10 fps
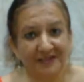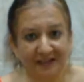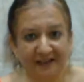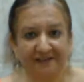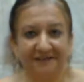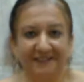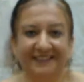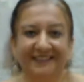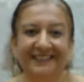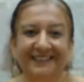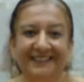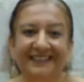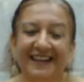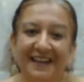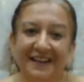self.
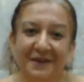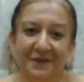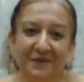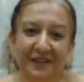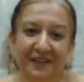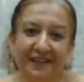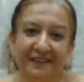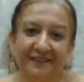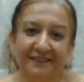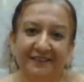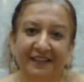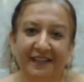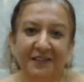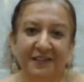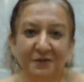We
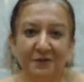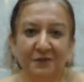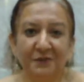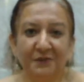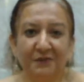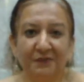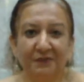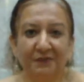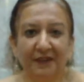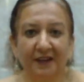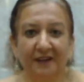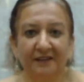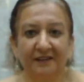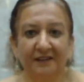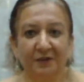tend to
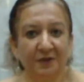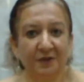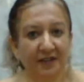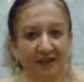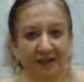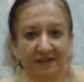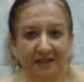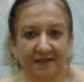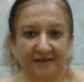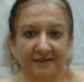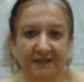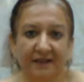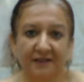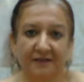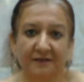take ourselves,
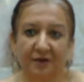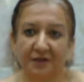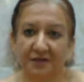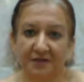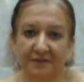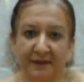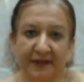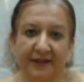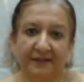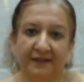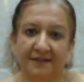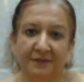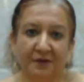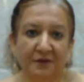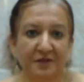our conscious mind, our
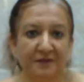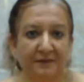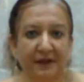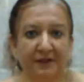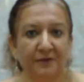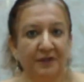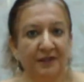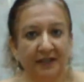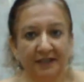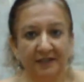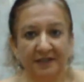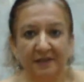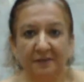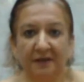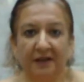subconscious mind over a guilt
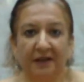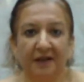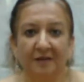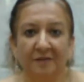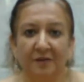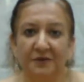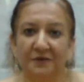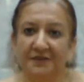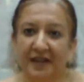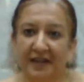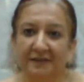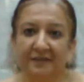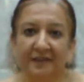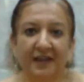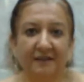trip. Most of the time,
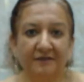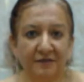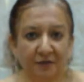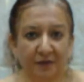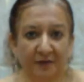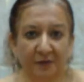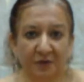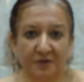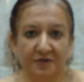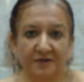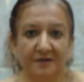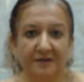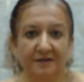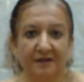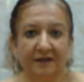we have stored
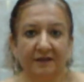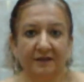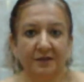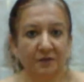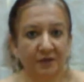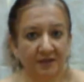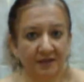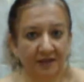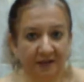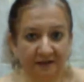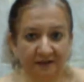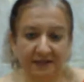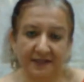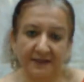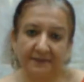emotions towards
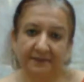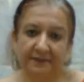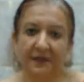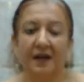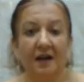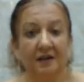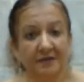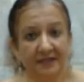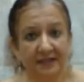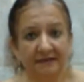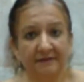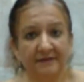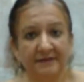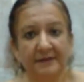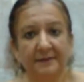others, ourselves,